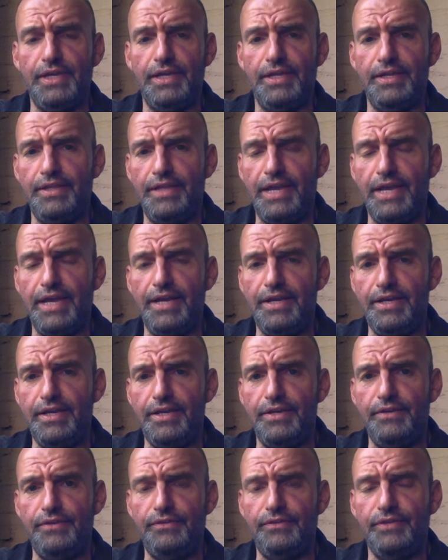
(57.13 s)
and that
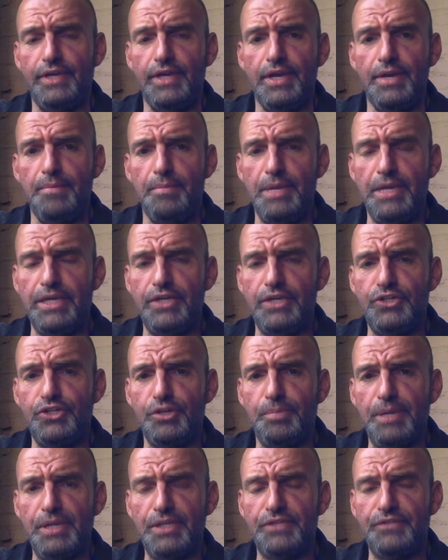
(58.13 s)
is making
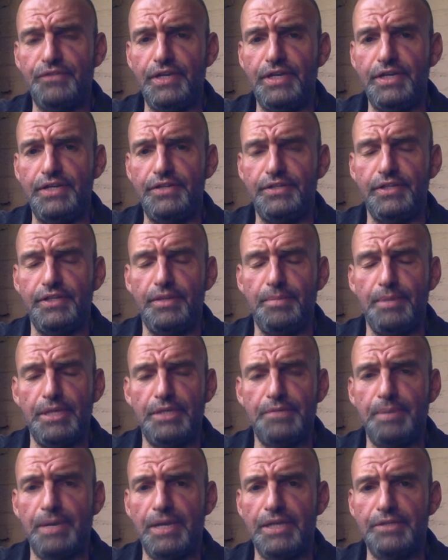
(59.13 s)
sure Pennsylvania is in the
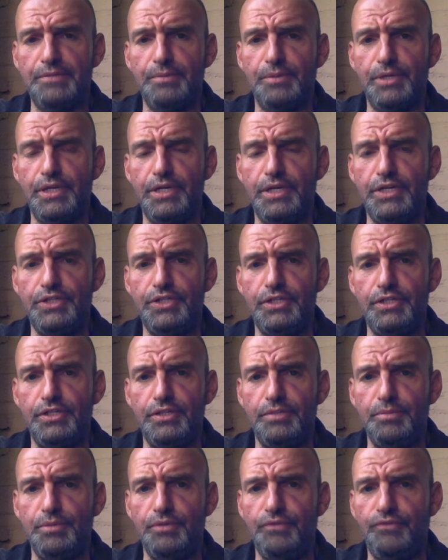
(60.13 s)
best possible condition
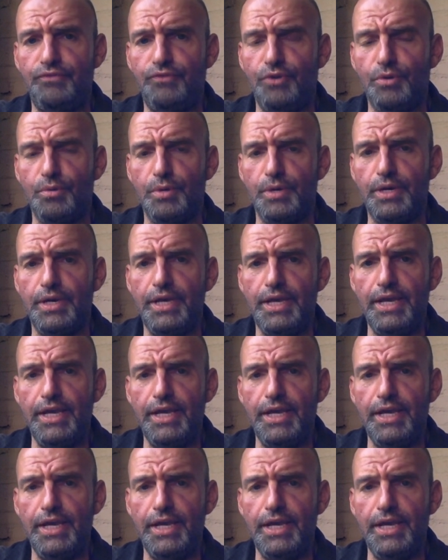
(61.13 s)
to move forward